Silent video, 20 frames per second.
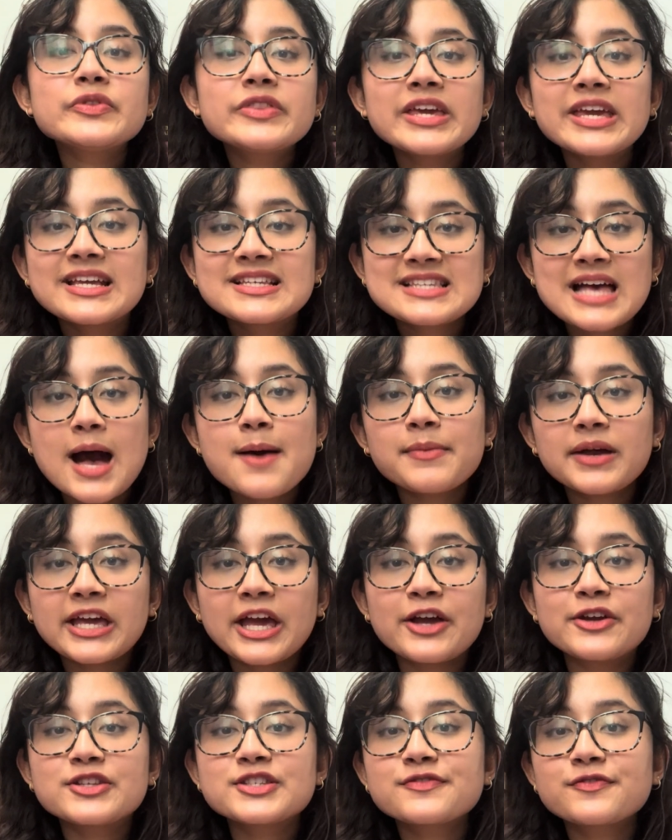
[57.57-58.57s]
the exam
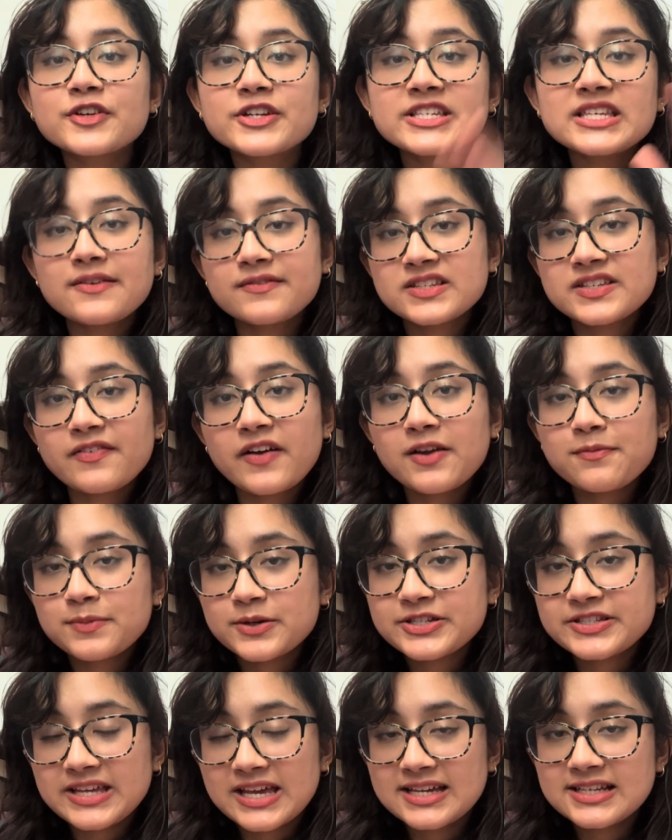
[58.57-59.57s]
accounts for
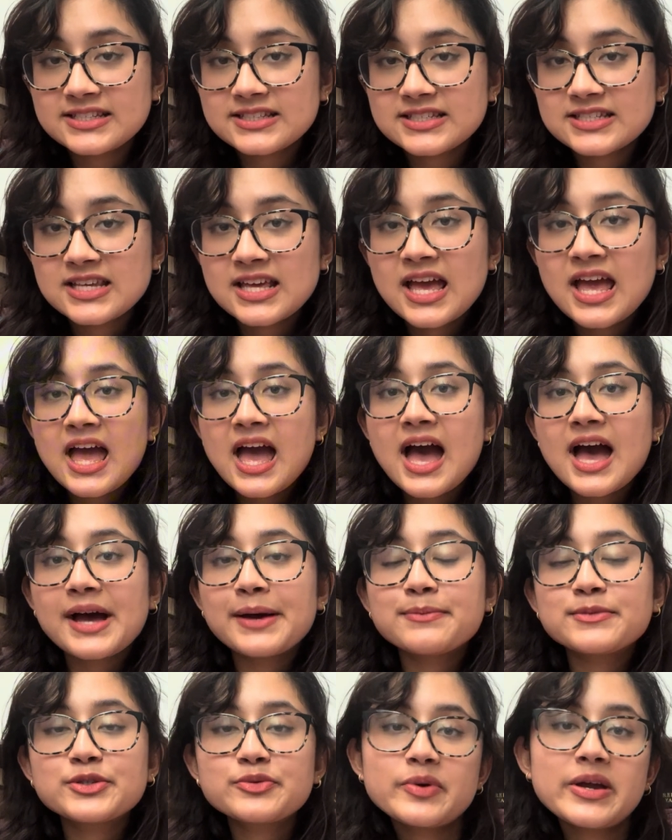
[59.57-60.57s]
75%,
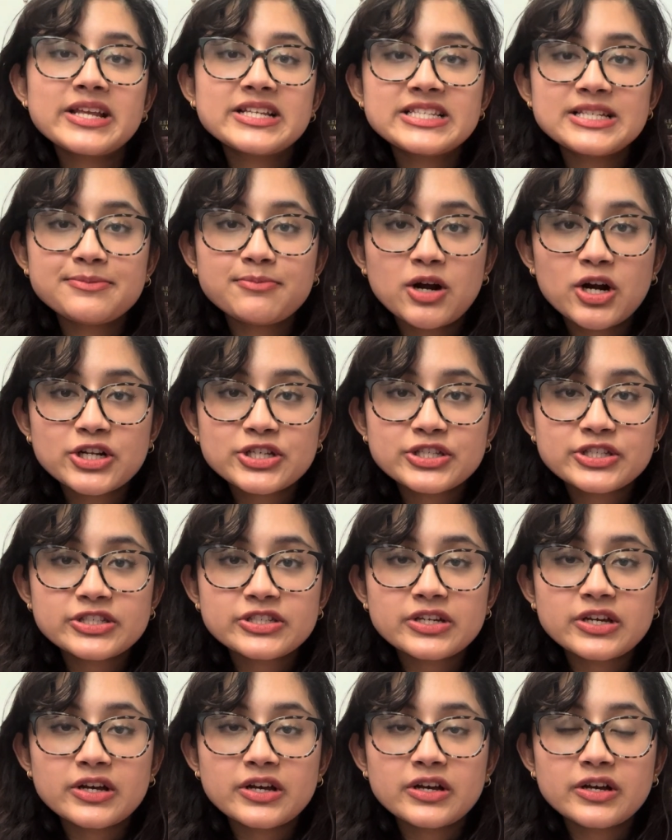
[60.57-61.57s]
um, 20 marks
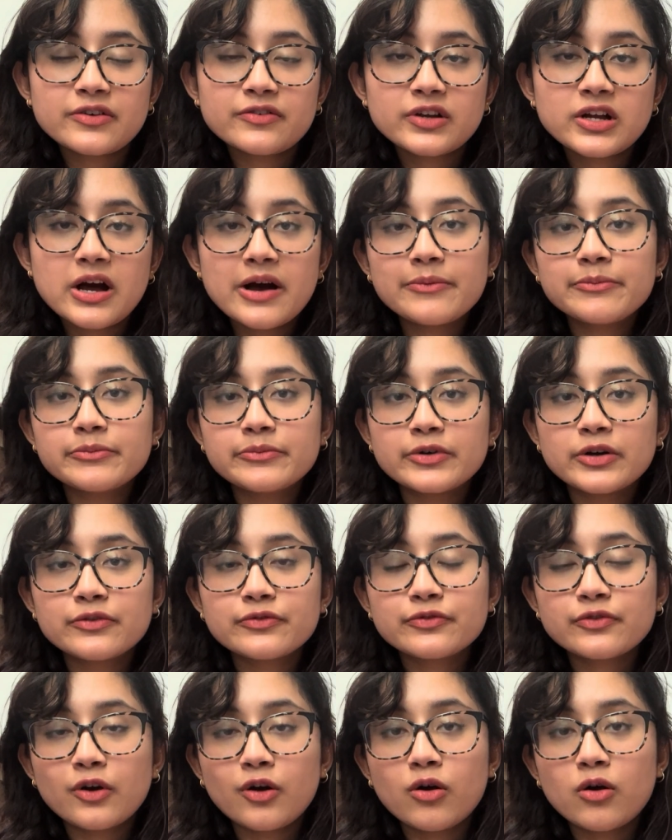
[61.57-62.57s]
come
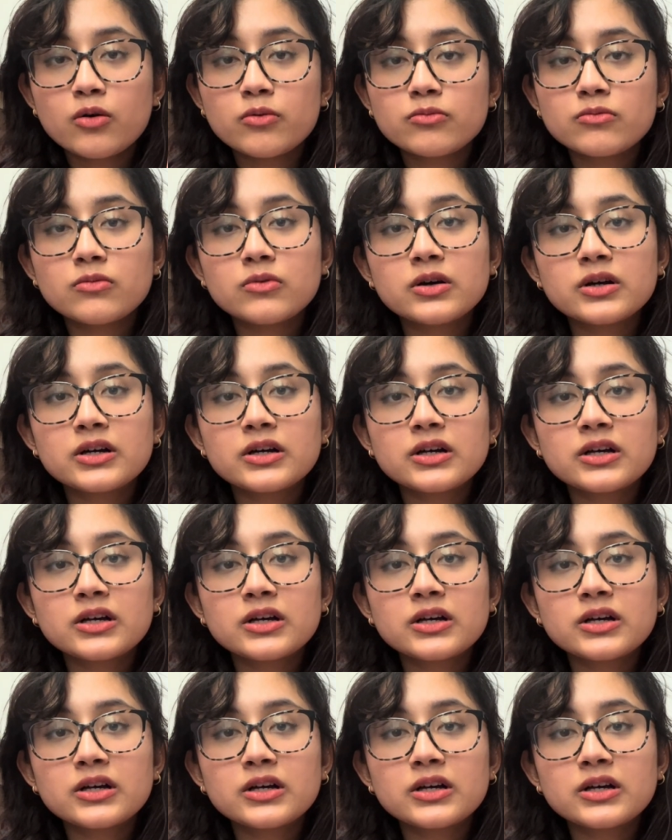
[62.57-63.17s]
from